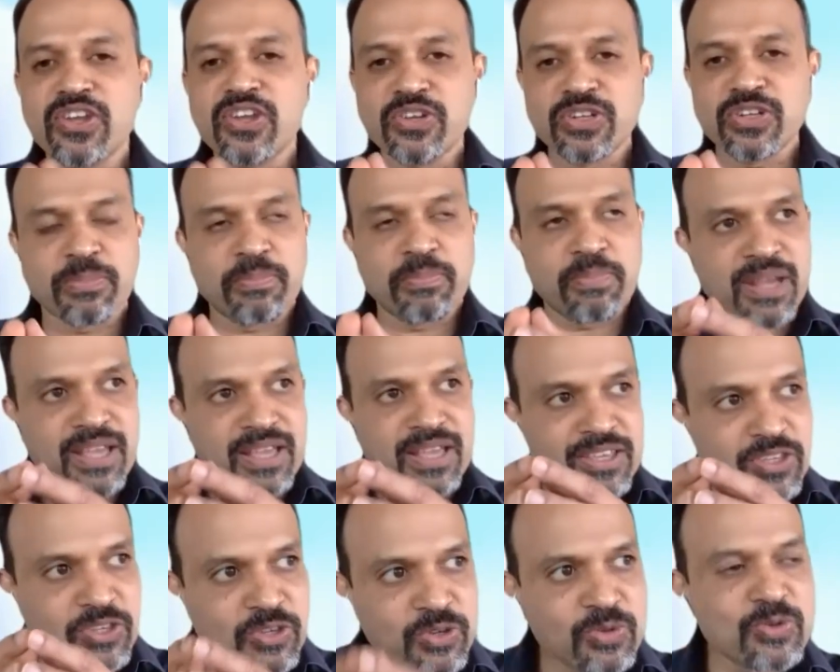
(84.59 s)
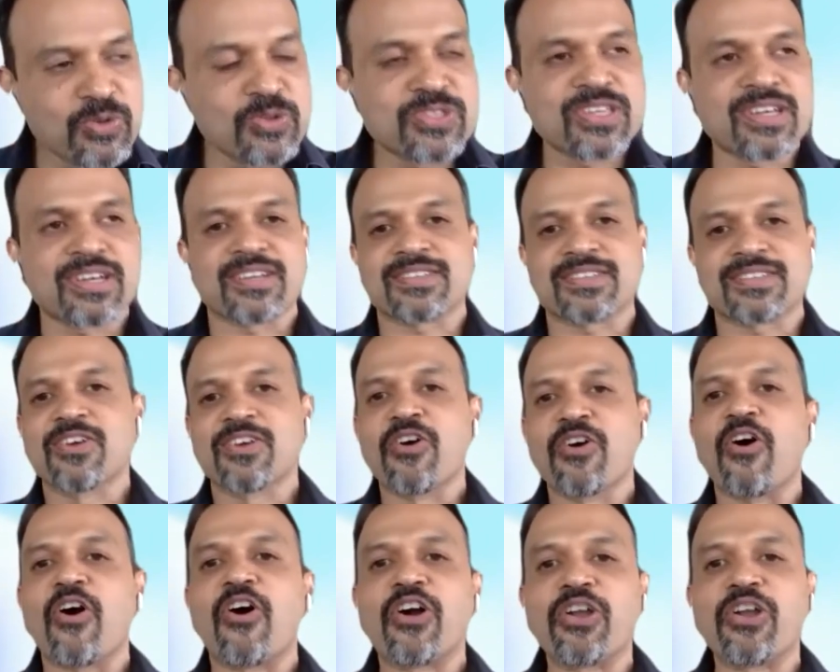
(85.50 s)
need to bring users
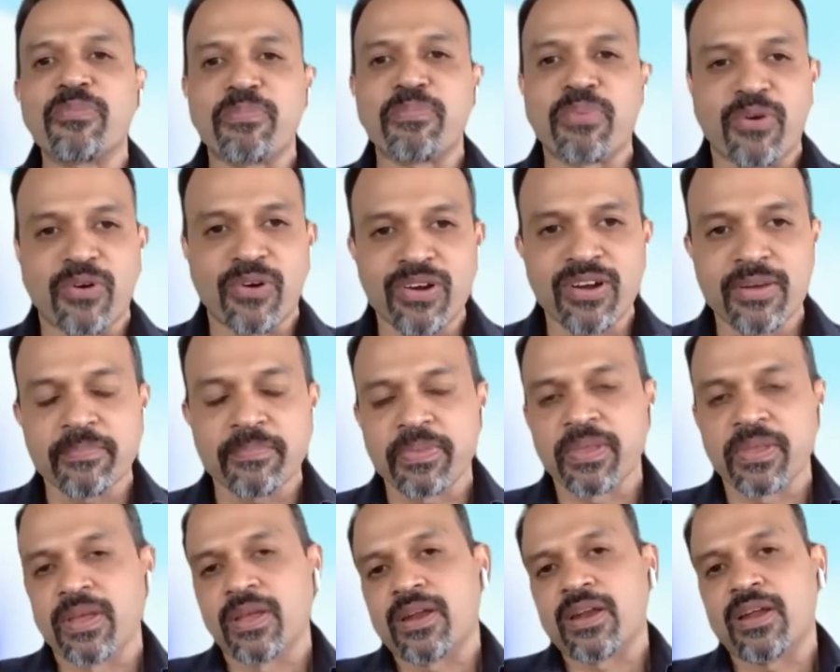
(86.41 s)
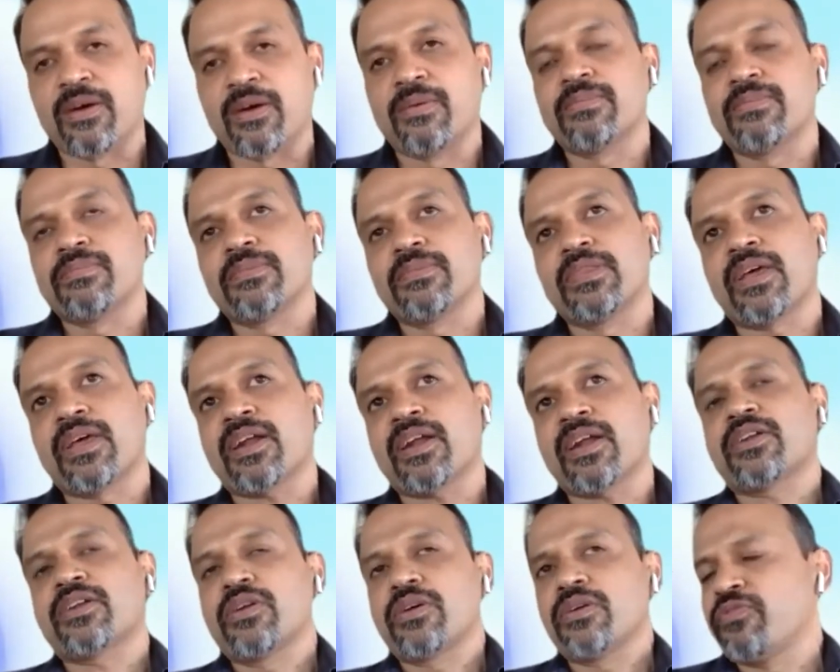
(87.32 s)
on board now there
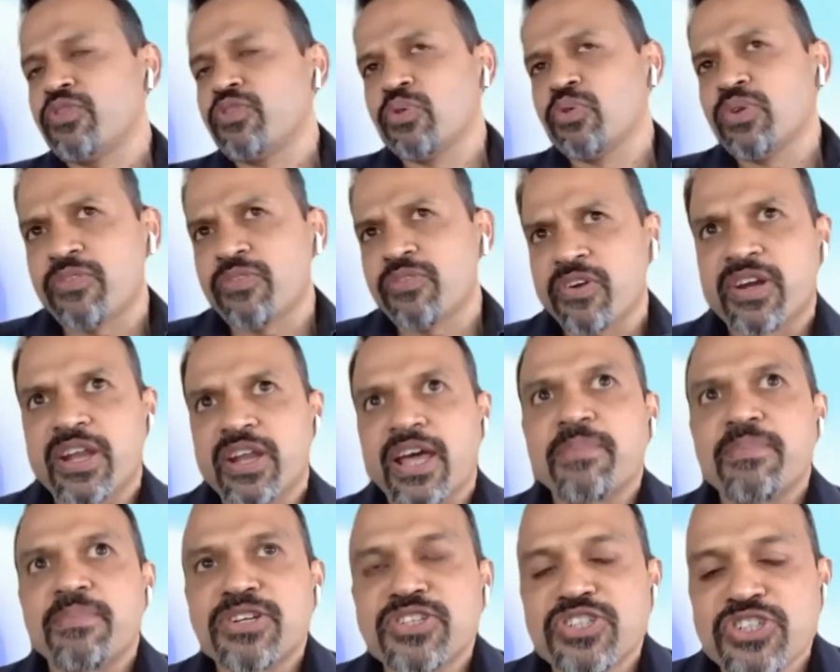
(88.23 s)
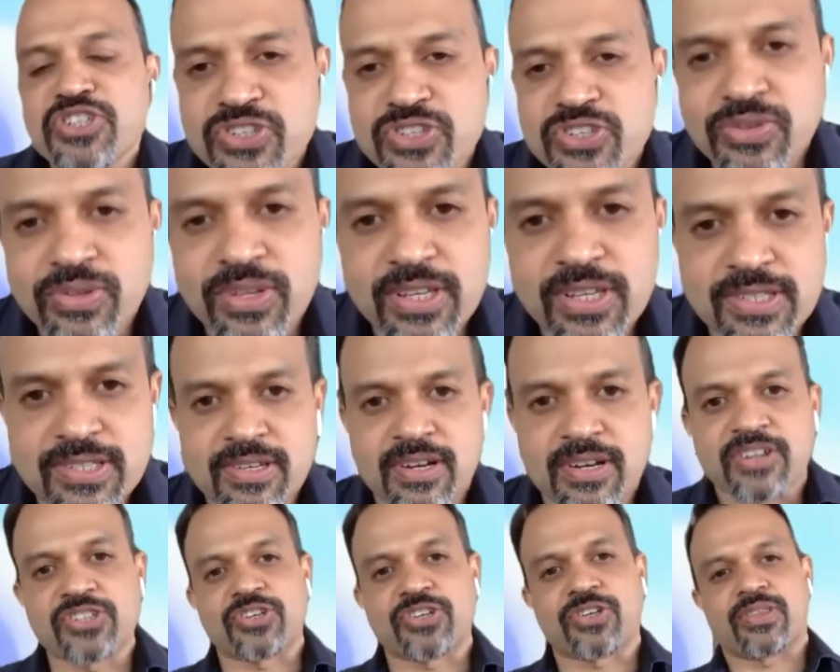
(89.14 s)
are a few different dimensions to this
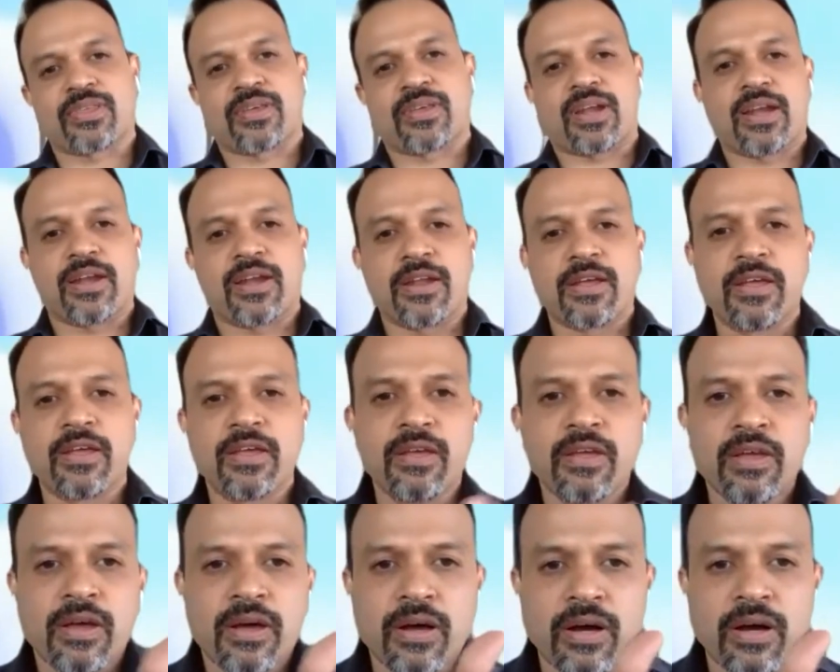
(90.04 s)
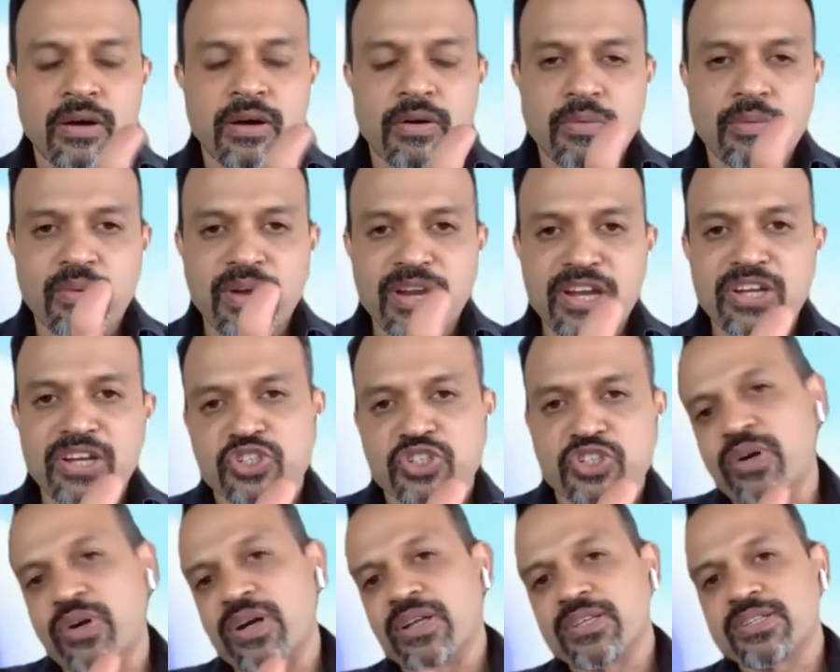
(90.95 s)
structure right uh, one needs
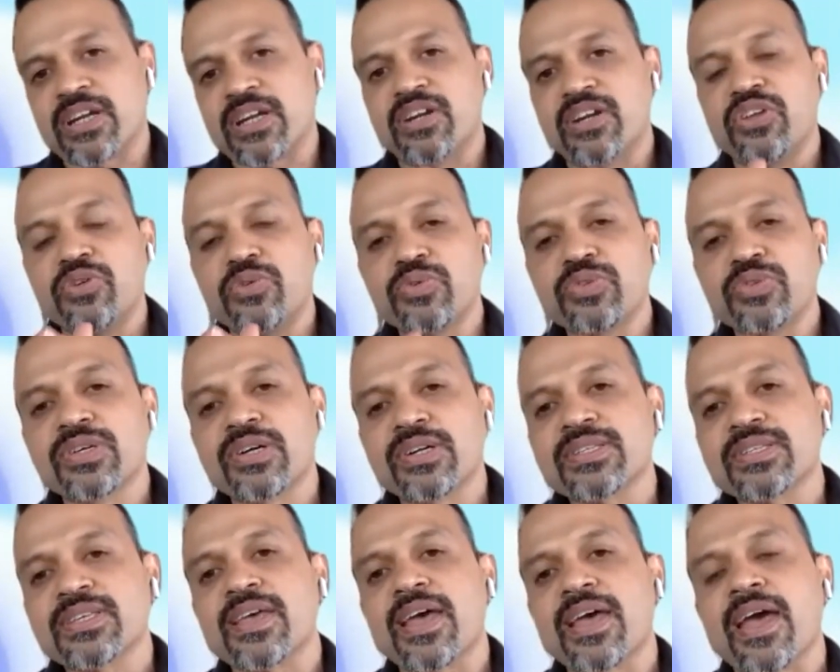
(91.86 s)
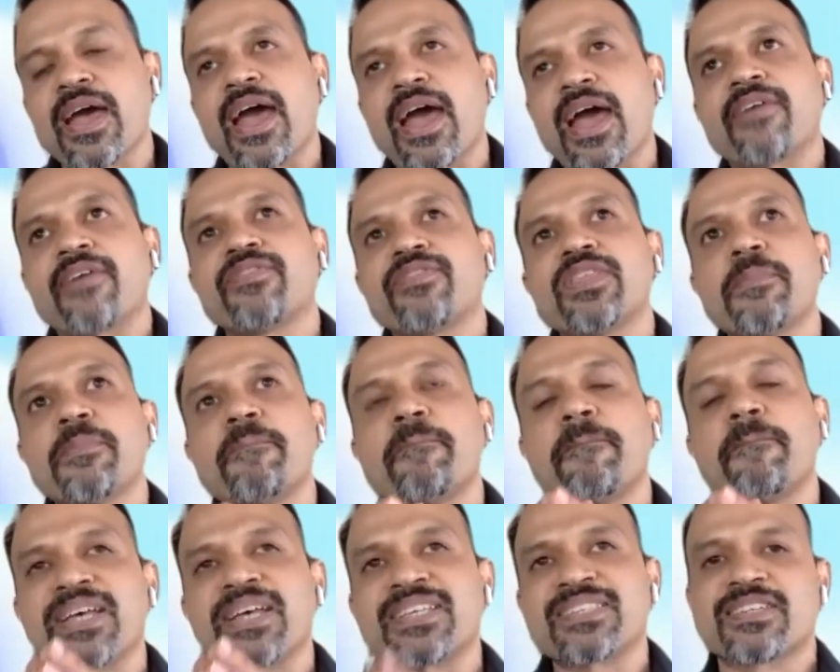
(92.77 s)
to understand users have the
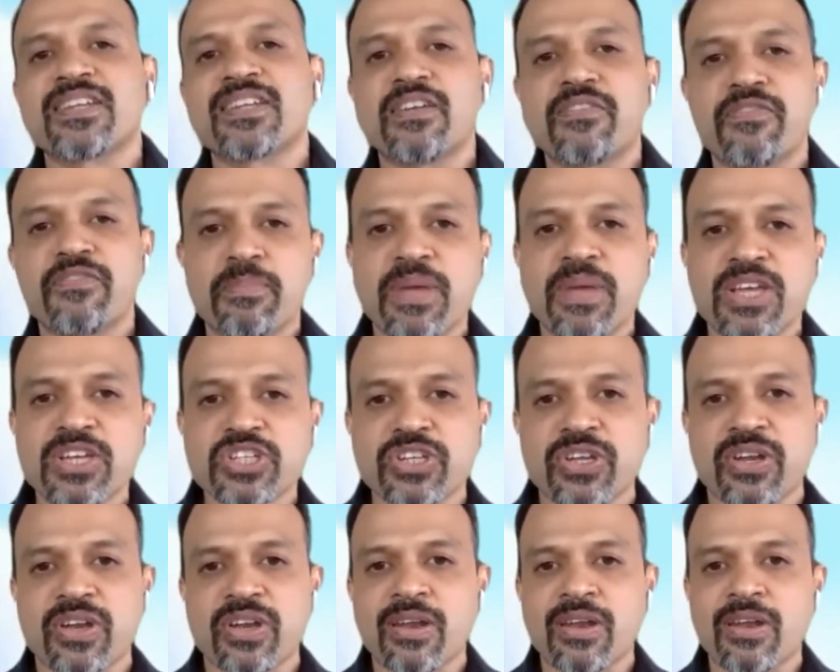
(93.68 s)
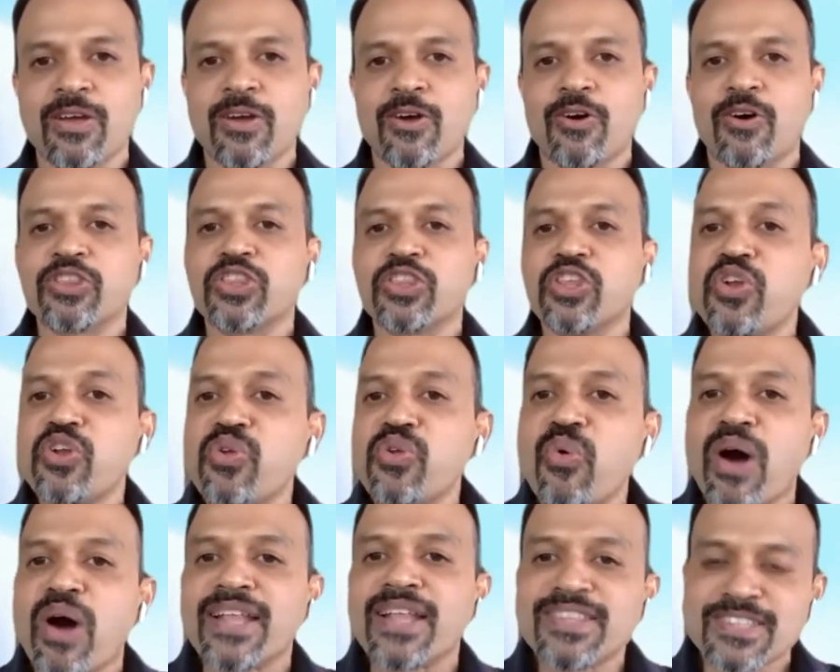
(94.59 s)
best information on the
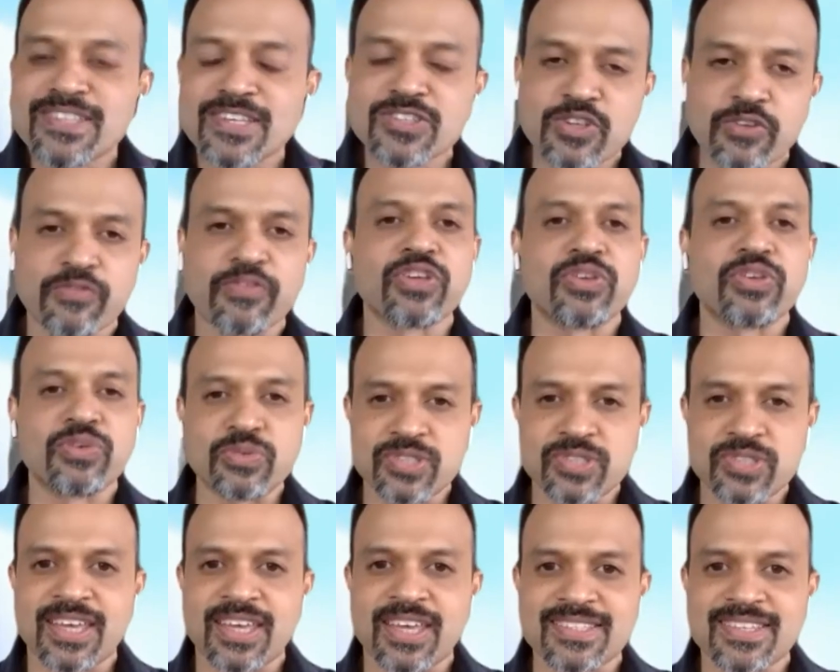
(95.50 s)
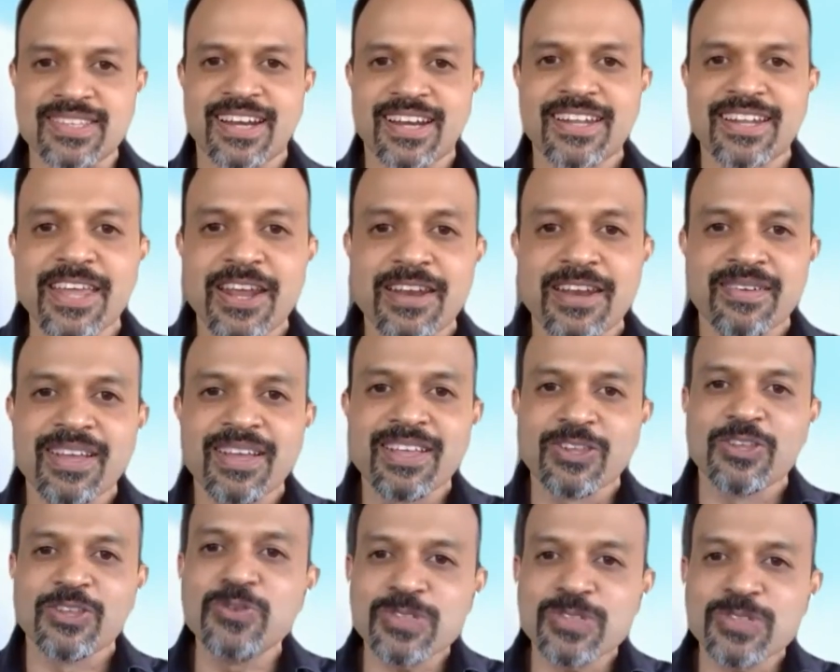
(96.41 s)
nuances of a use case right They're,
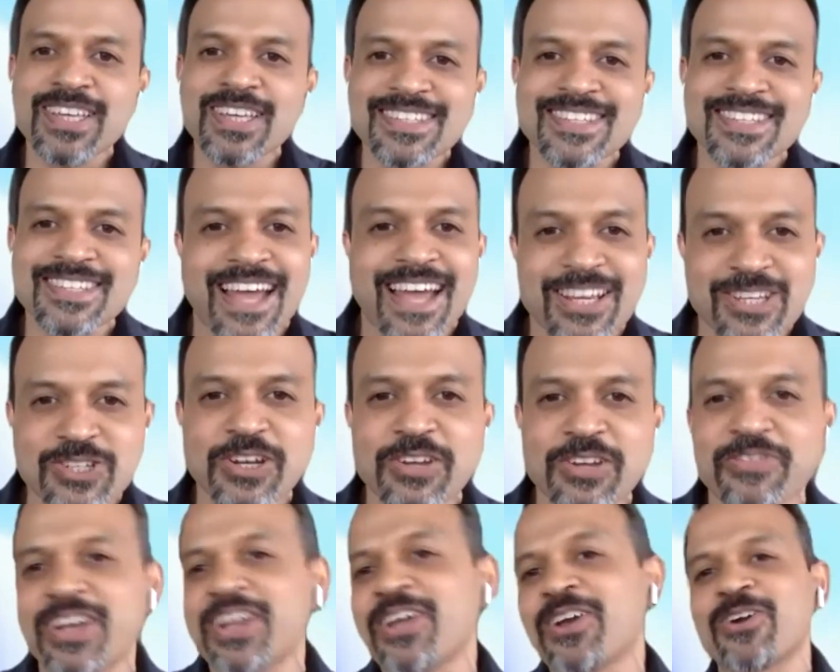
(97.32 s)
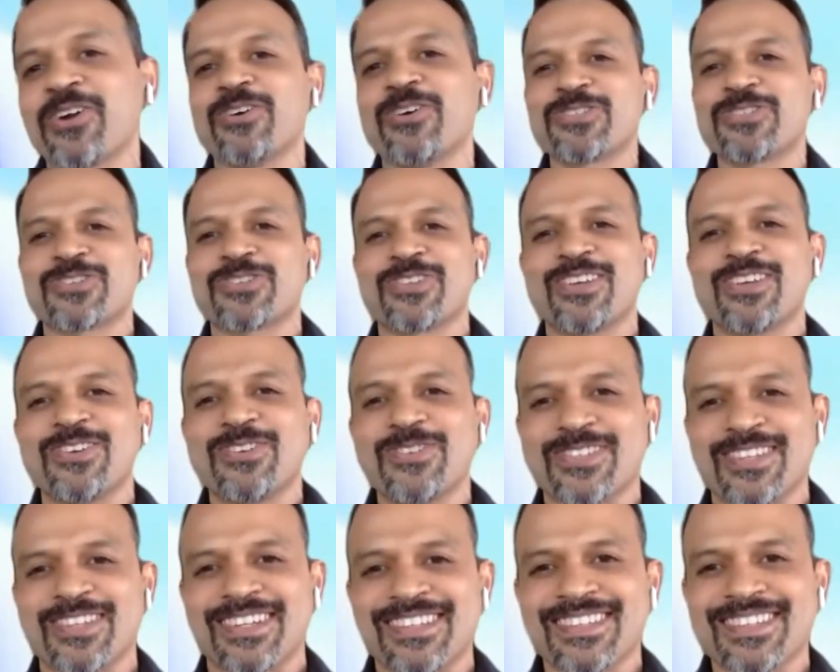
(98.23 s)
the use case is actually very close to the
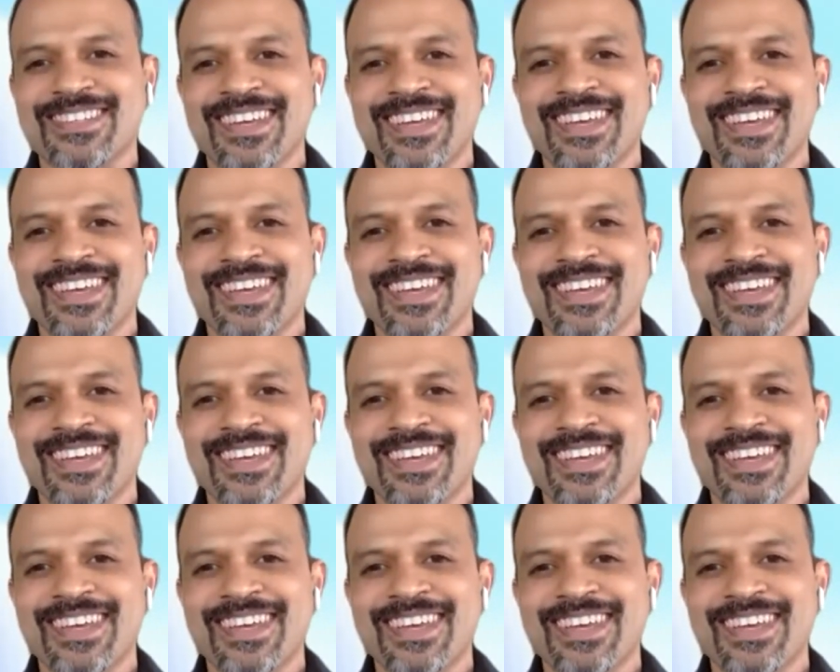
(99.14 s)
users